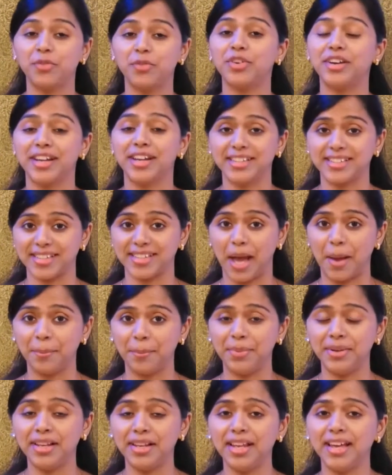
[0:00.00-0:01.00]
For
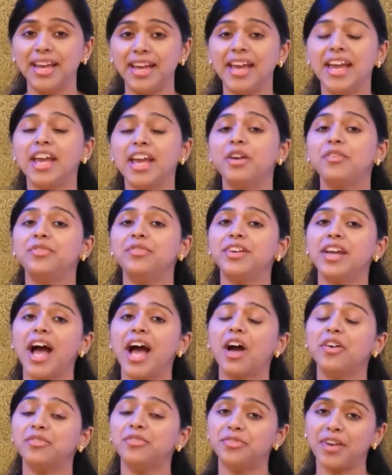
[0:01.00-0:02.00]
example, if we
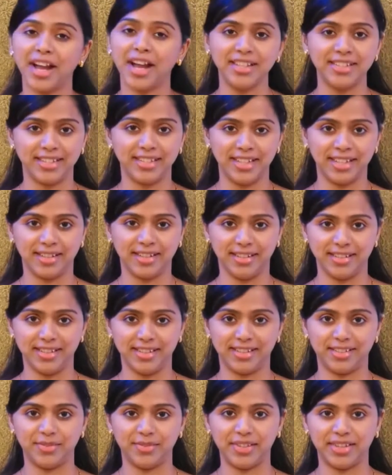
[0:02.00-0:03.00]
have 5 stickers
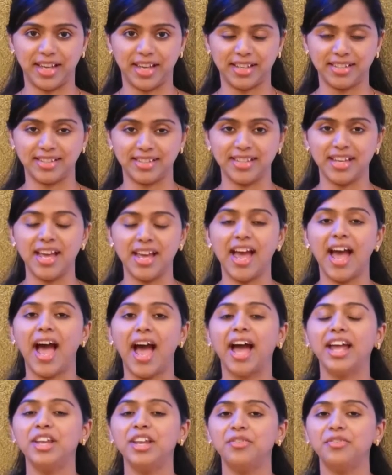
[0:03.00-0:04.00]
with us
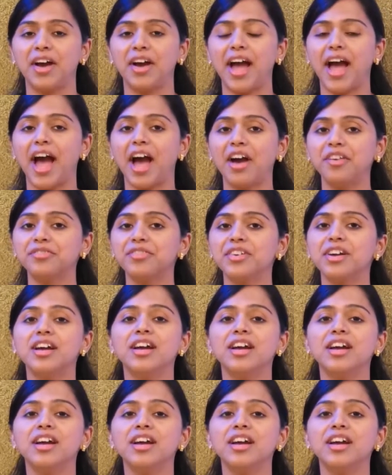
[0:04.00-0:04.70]
and if I have